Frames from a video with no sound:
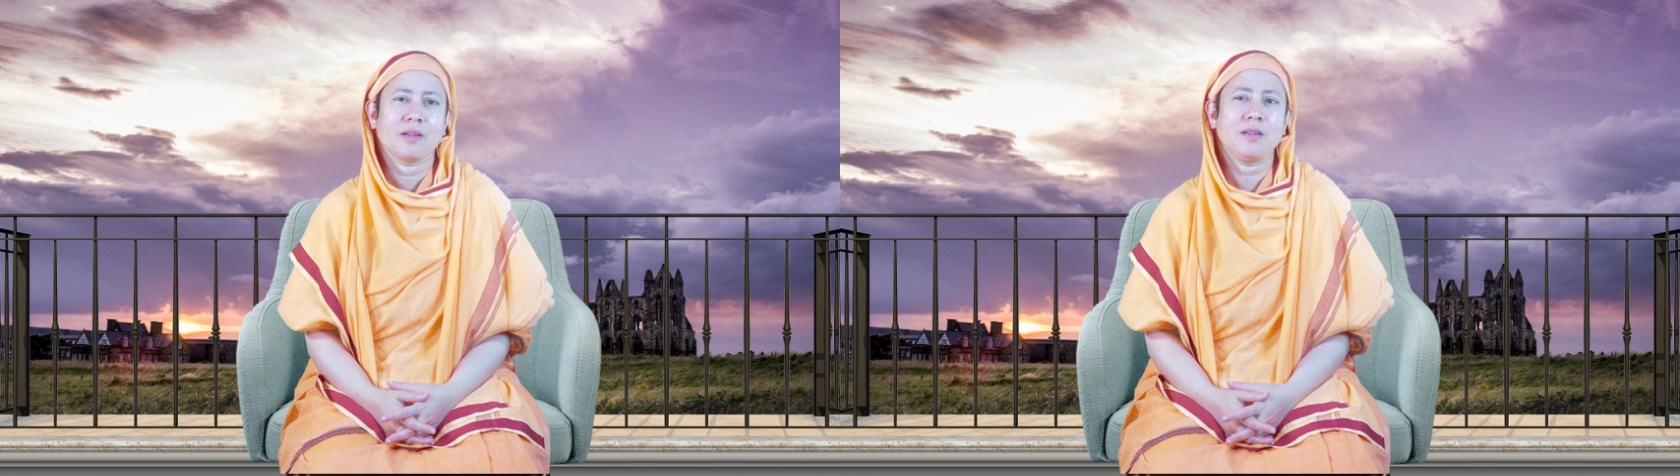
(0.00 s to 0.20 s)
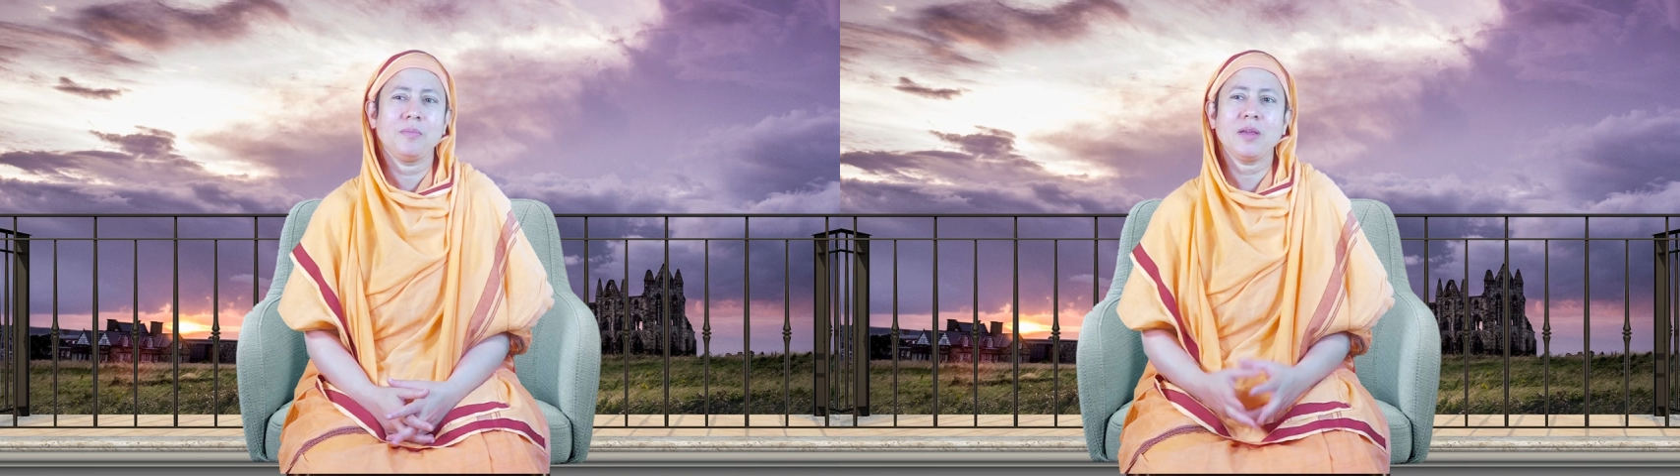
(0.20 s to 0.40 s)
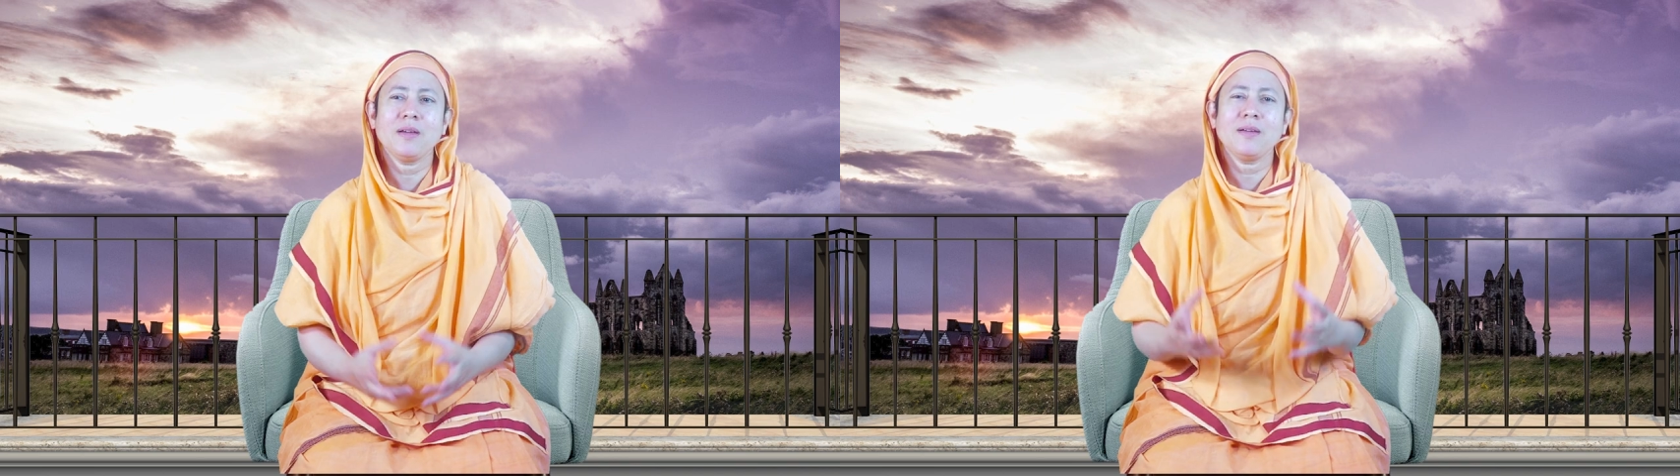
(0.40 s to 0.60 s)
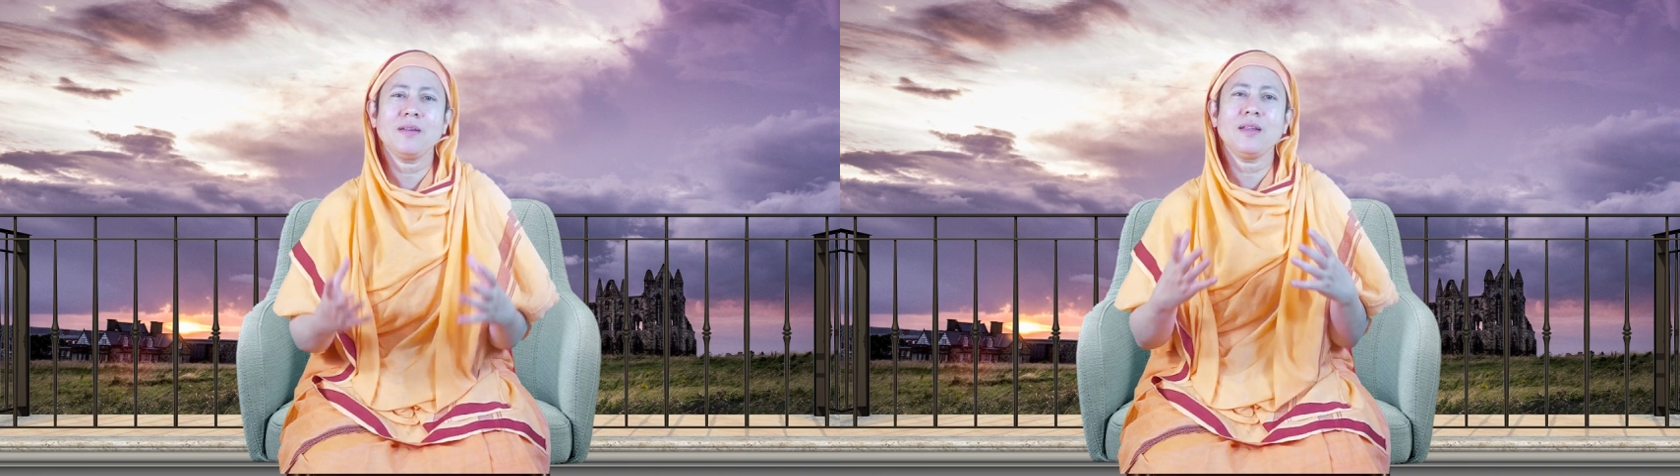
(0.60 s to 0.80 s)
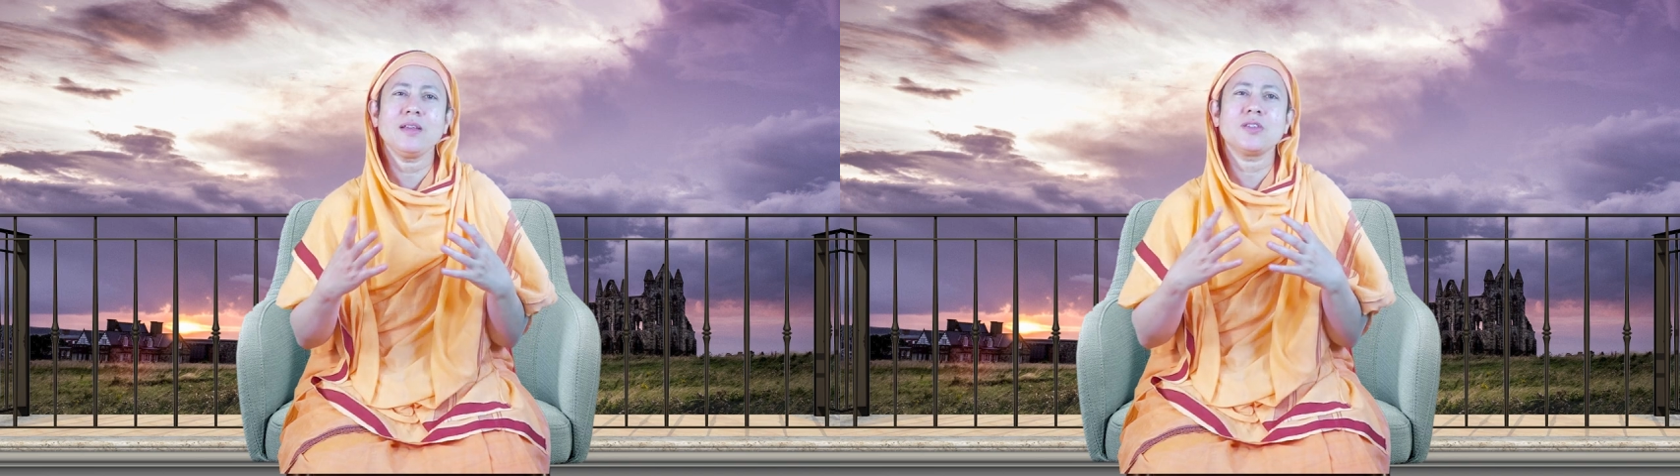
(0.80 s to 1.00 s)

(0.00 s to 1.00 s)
the merely